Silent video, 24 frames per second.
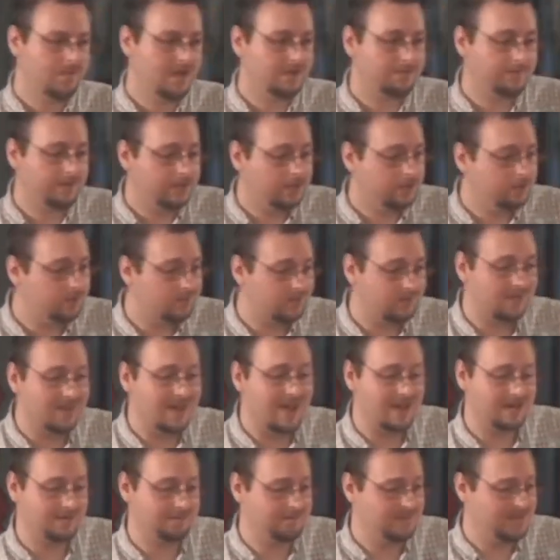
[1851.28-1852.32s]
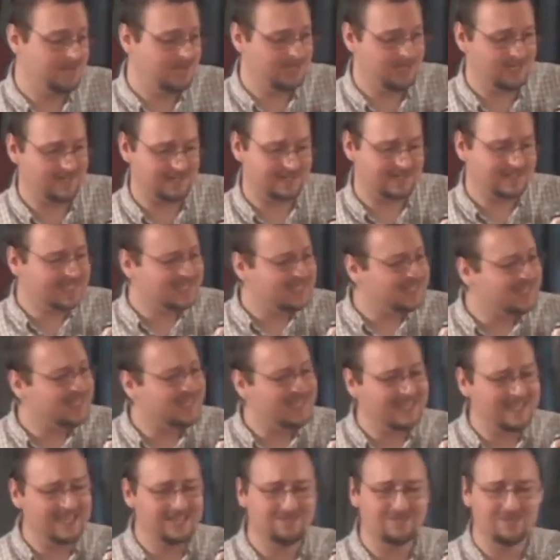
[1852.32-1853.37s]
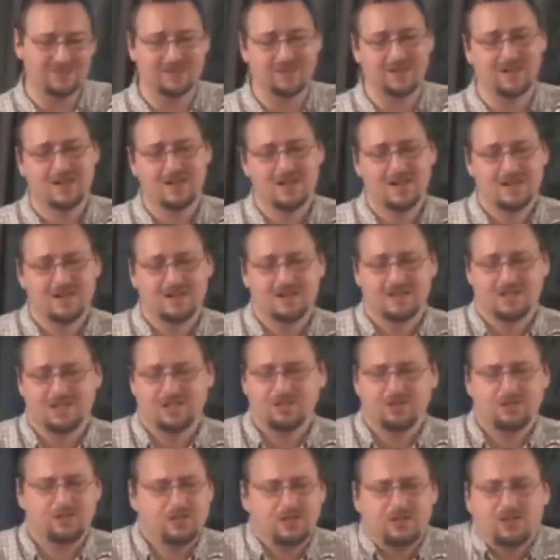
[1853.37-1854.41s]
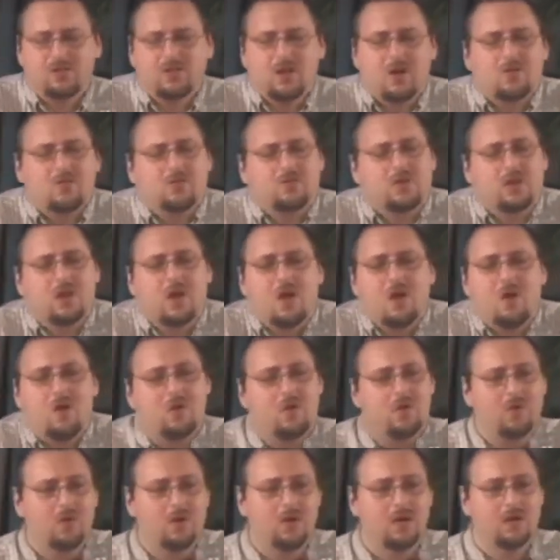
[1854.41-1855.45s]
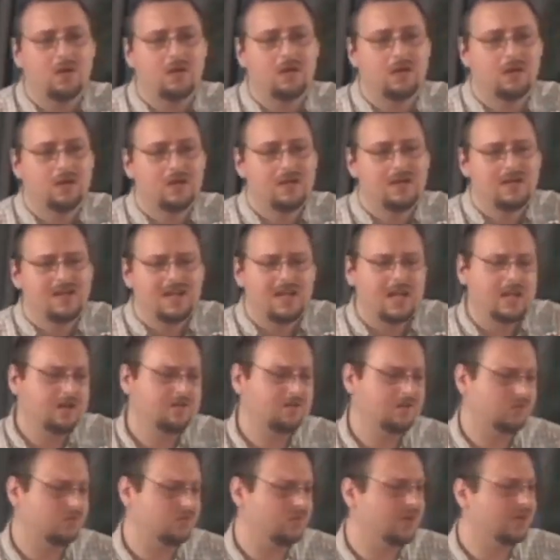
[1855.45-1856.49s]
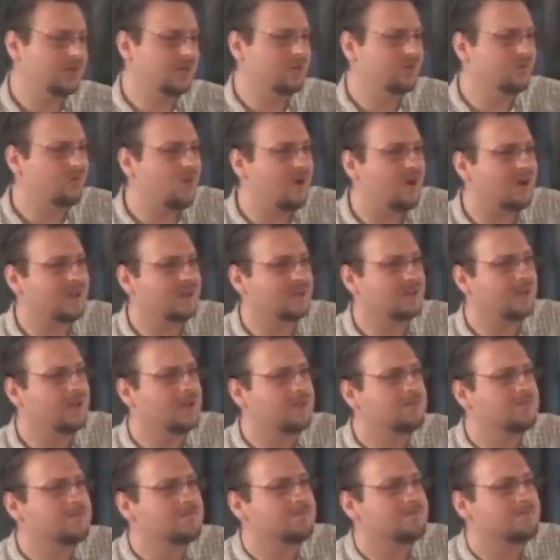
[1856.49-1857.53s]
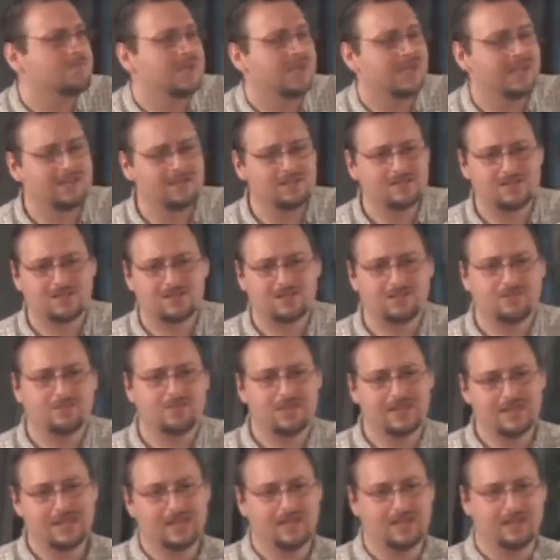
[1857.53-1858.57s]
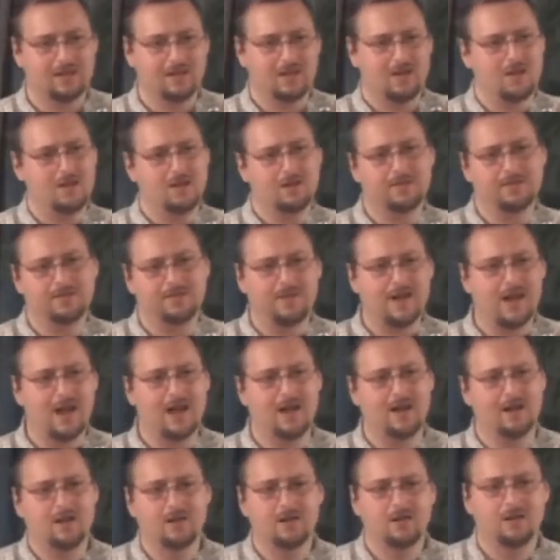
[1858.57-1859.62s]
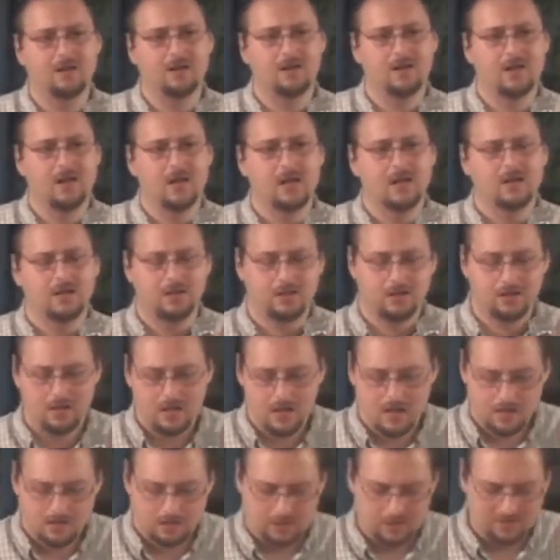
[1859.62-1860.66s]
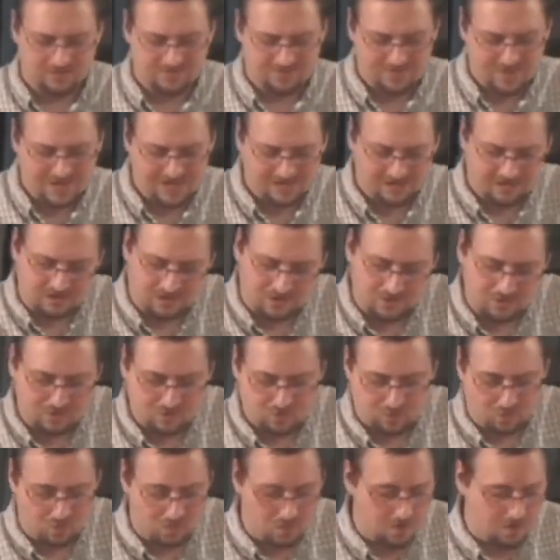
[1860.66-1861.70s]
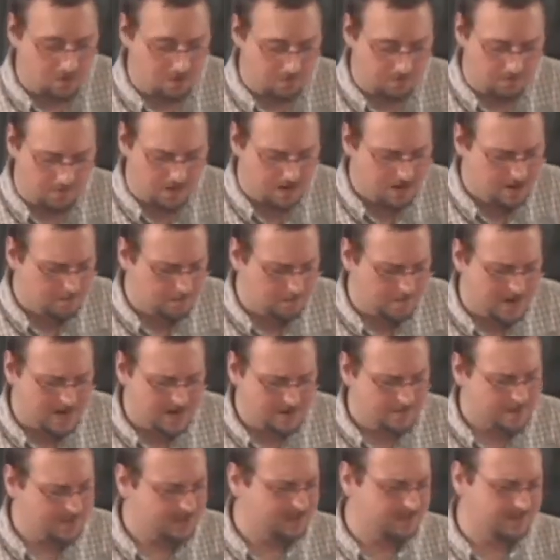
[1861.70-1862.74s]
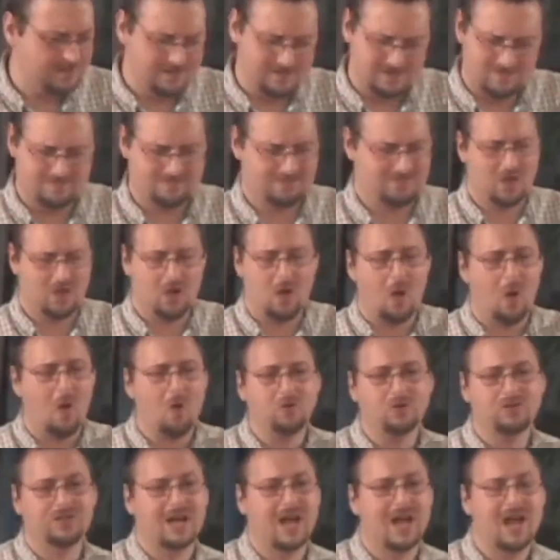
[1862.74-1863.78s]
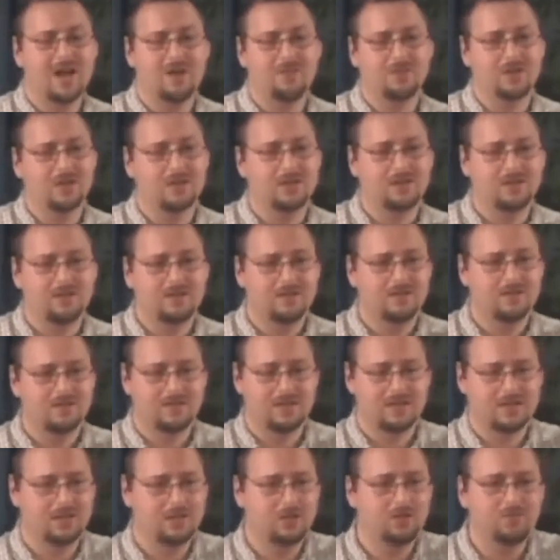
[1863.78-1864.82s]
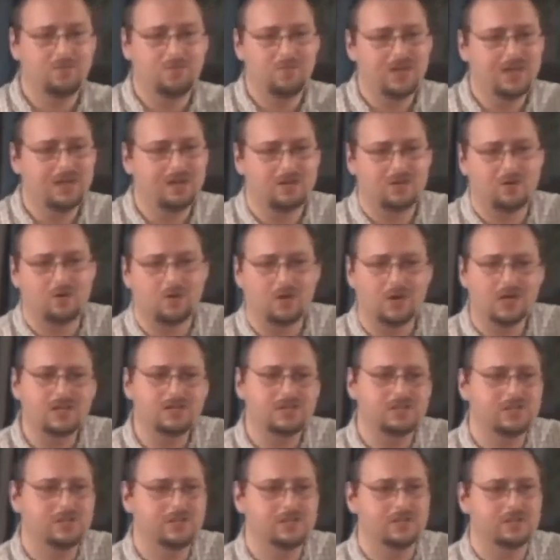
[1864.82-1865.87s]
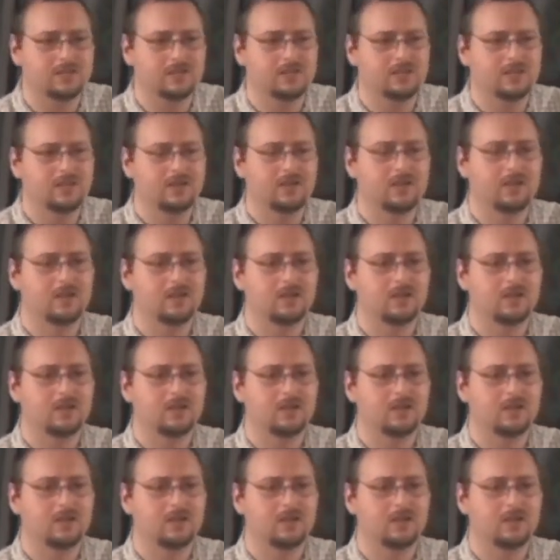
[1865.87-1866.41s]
Maybe you were like me and didn't even, you don't know even really what it means to be on fire. You, you've been lukewarm maybe the whole time that, that you've been a Christian.